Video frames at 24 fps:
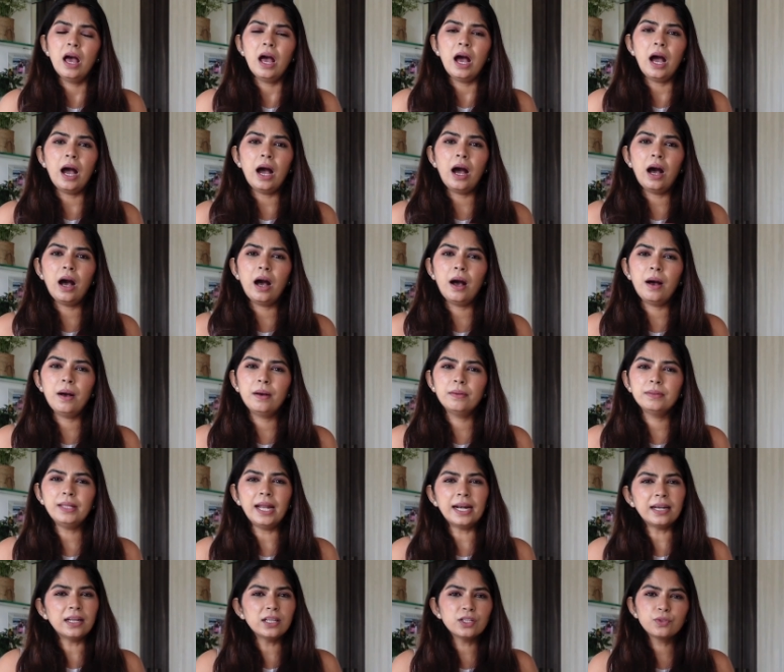
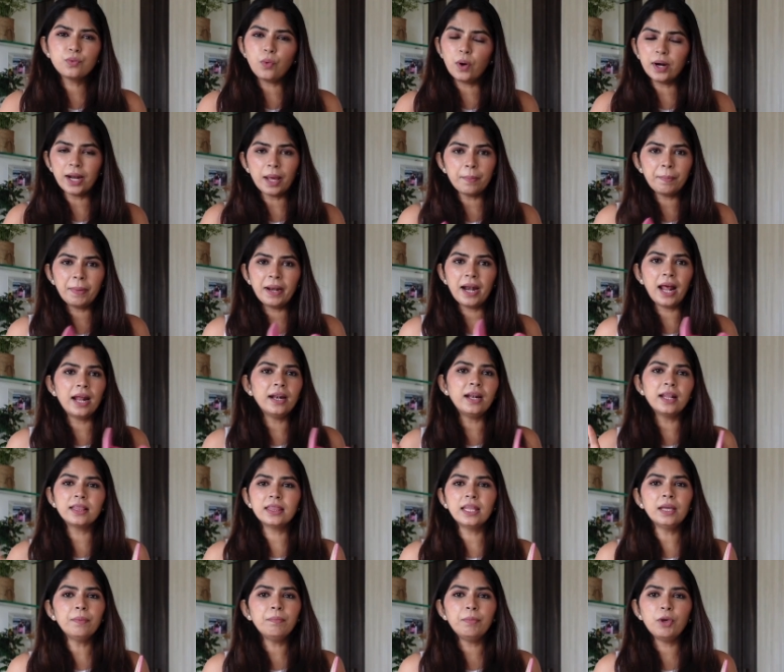that is what I paid, and
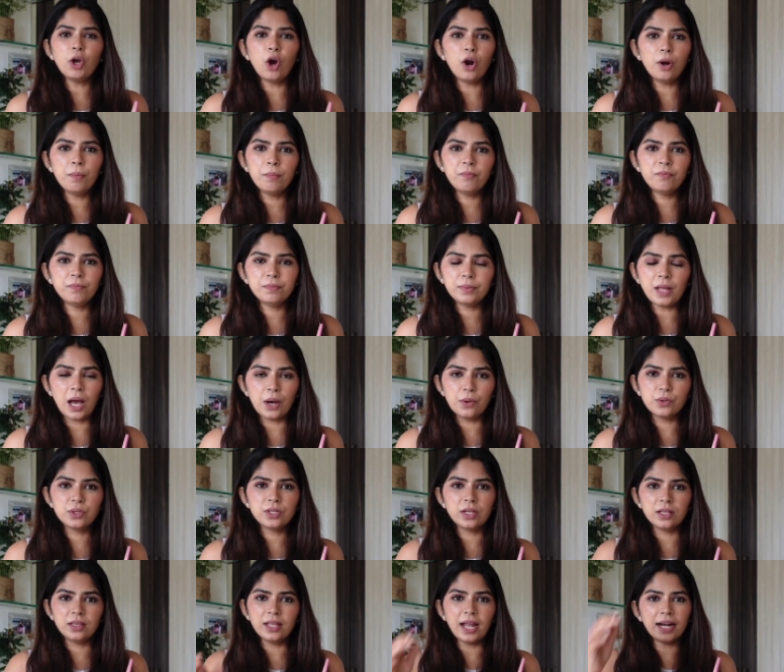nothing beyond
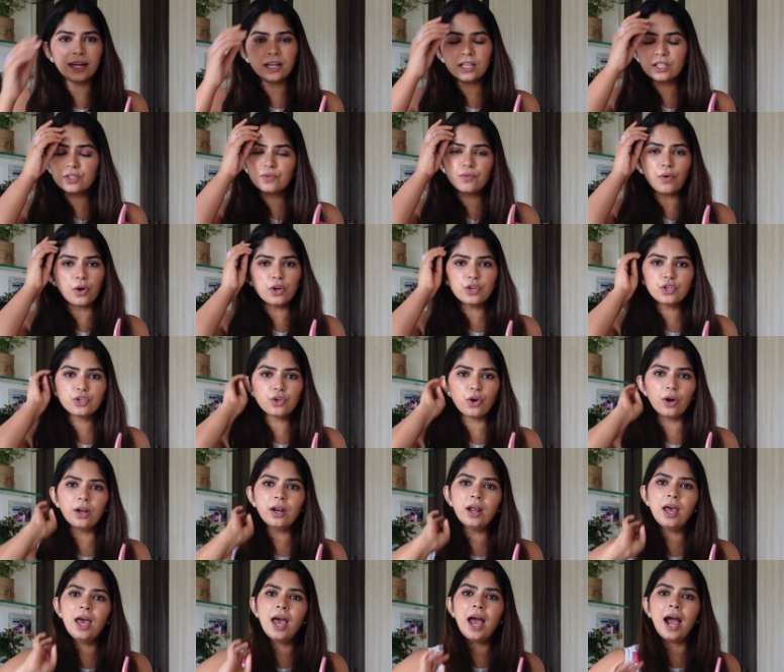1000. That is for
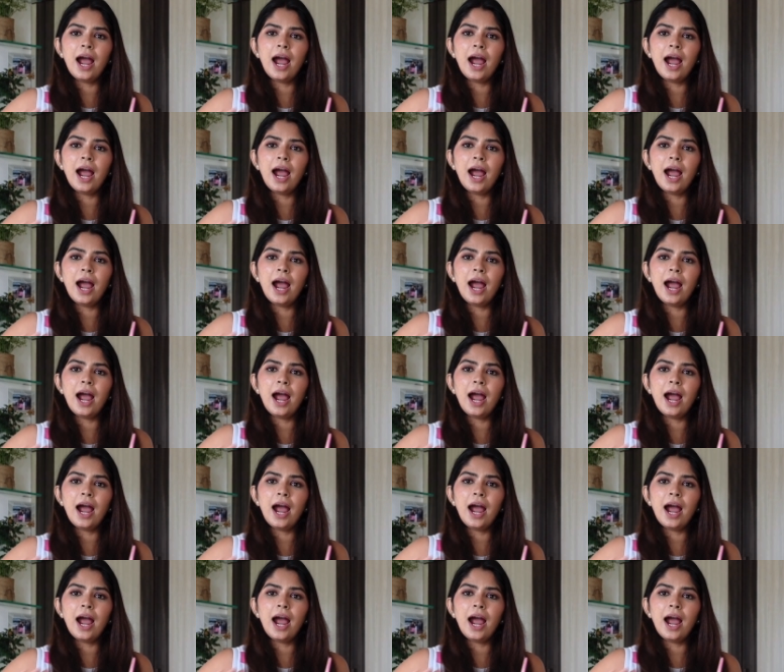sure.